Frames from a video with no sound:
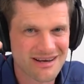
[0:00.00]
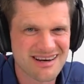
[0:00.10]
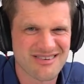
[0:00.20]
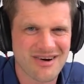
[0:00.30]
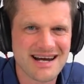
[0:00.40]

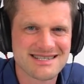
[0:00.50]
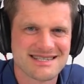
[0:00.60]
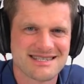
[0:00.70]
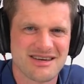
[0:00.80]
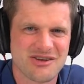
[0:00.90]

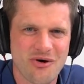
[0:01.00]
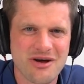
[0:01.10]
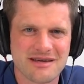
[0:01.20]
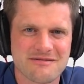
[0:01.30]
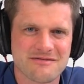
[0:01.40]
arises the
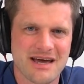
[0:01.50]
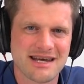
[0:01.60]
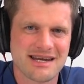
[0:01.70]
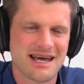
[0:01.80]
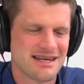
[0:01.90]
annoying
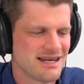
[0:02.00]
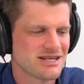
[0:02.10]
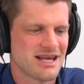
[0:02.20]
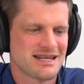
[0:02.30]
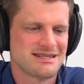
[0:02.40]
effect, then
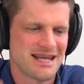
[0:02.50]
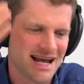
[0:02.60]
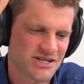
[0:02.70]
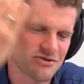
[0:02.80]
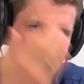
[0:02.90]
get an
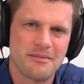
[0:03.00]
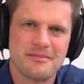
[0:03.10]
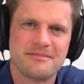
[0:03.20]
extra